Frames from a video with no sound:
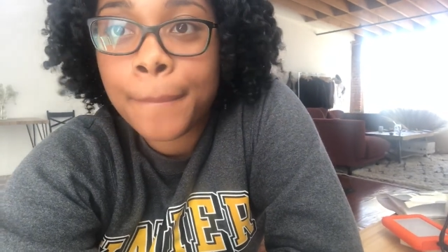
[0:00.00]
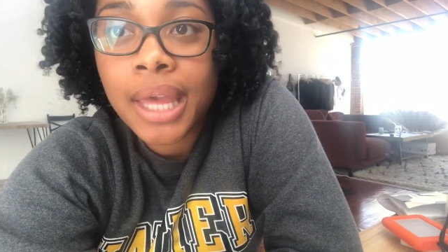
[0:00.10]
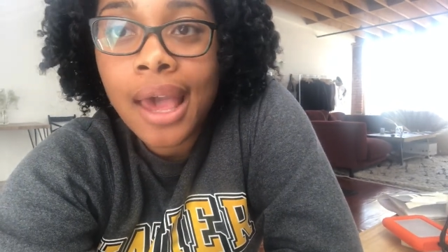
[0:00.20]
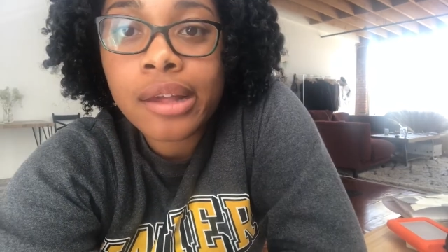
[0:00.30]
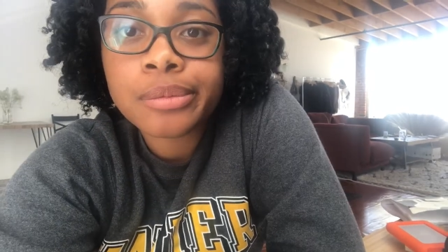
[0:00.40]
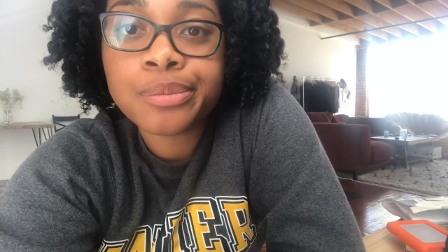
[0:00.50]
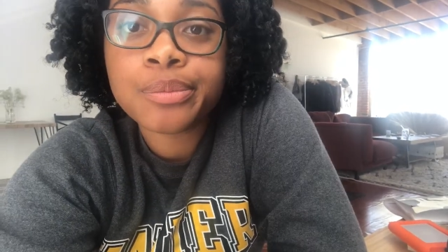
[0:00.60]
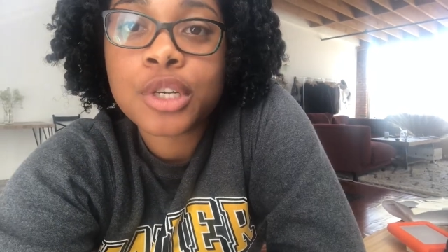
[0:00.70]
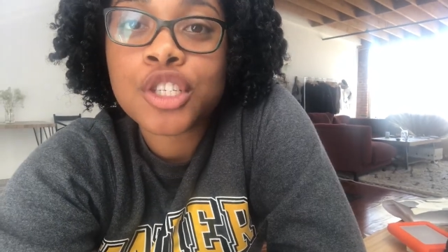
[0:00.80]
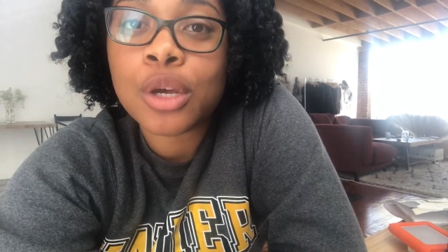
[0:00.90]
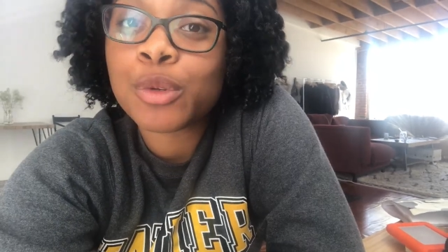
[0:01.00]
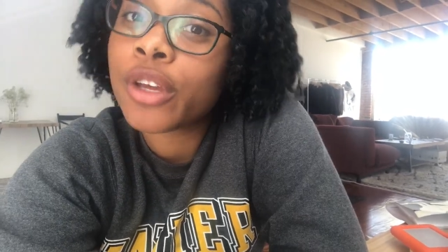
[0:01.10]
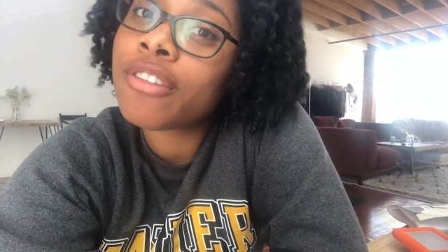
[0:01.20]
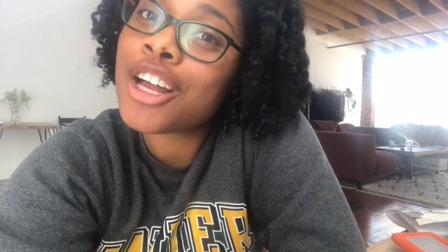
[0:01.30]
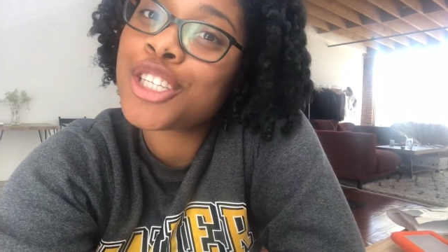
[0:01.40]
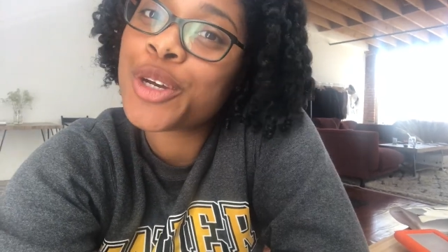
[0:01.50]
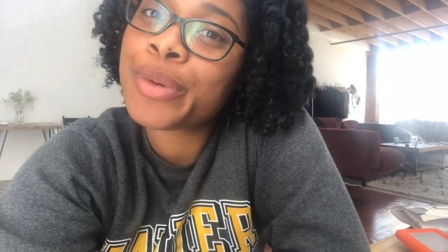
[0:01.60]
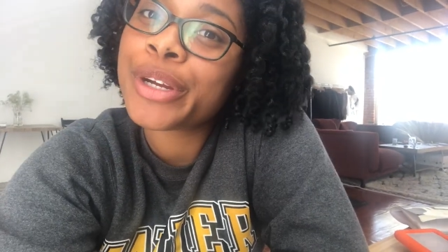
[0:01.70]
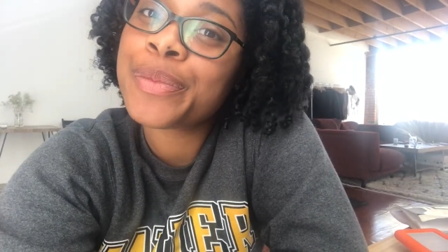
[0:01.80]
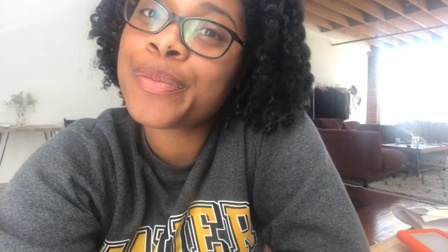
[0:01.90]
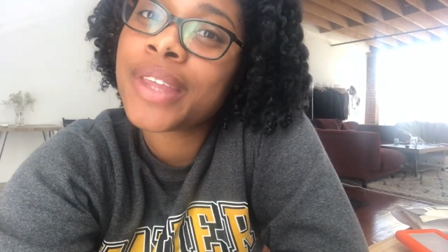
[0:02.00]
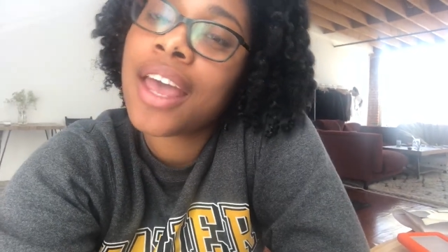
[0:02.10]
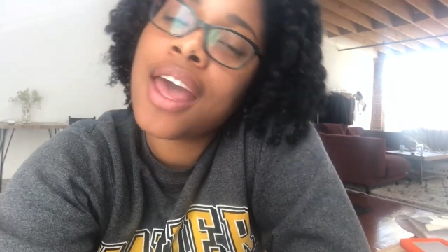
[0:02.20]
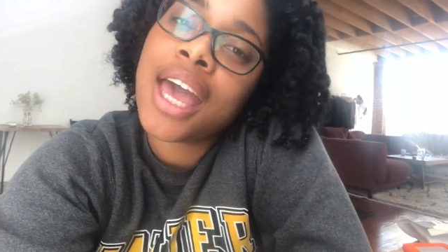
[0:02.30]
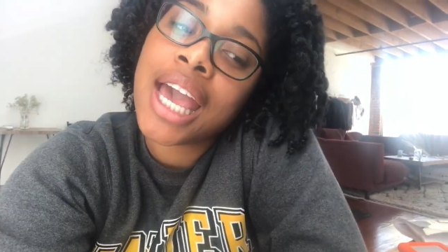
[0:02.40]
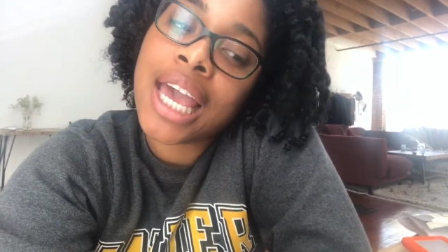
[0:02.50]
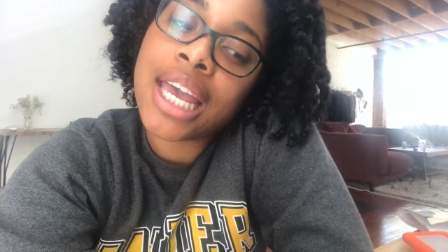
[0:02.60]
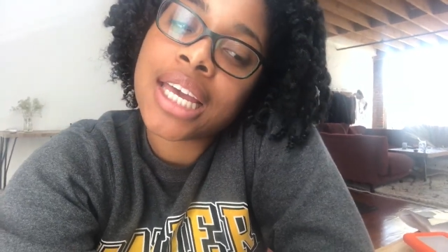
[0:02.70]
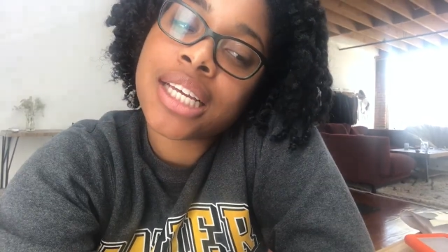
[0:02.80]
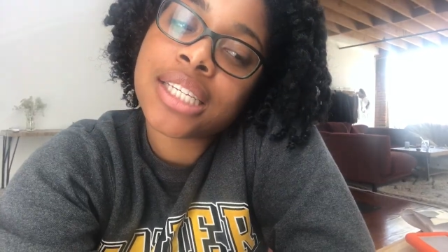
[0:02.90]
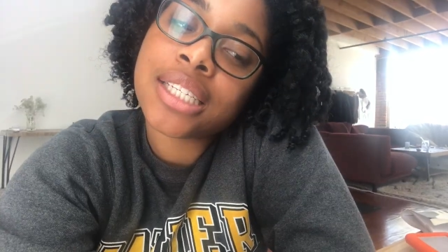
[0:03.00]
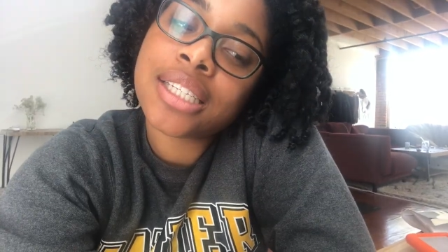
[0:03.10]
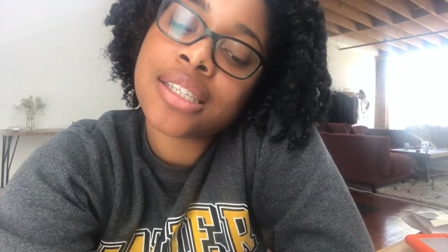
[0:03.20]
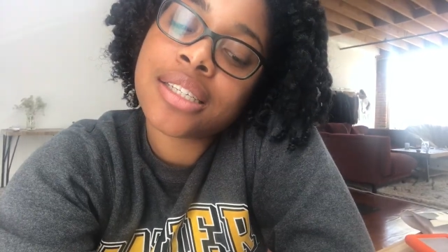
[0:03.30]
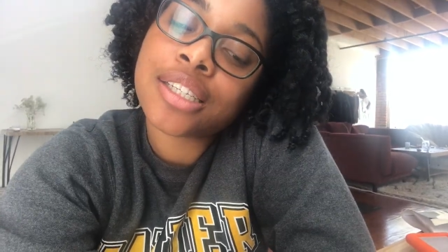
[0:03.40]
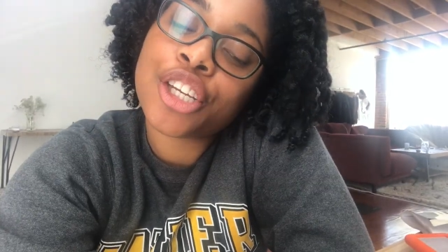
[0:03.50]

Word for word: but yeah, so I'm doing Vlogtober and